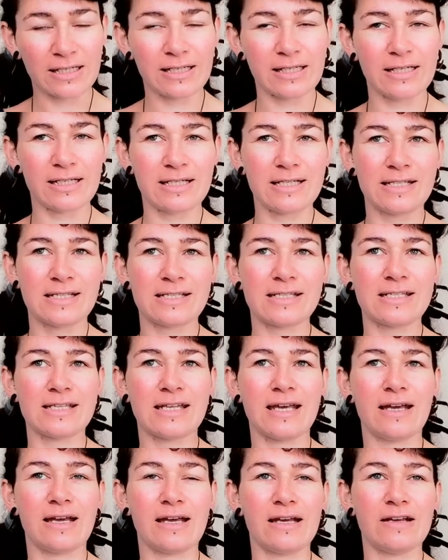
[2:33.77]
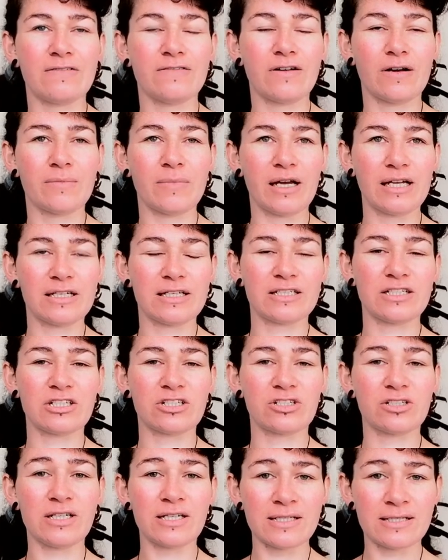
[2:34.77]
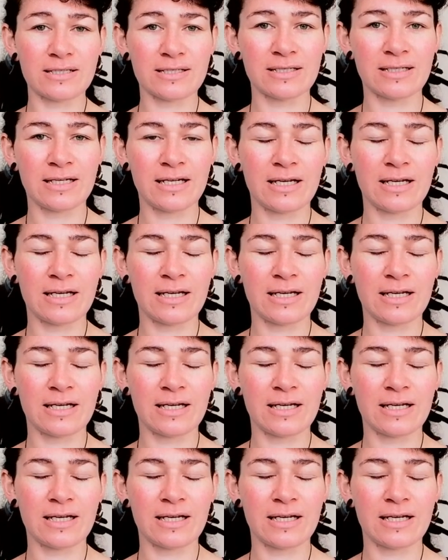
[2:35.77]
is that if I'm under stress,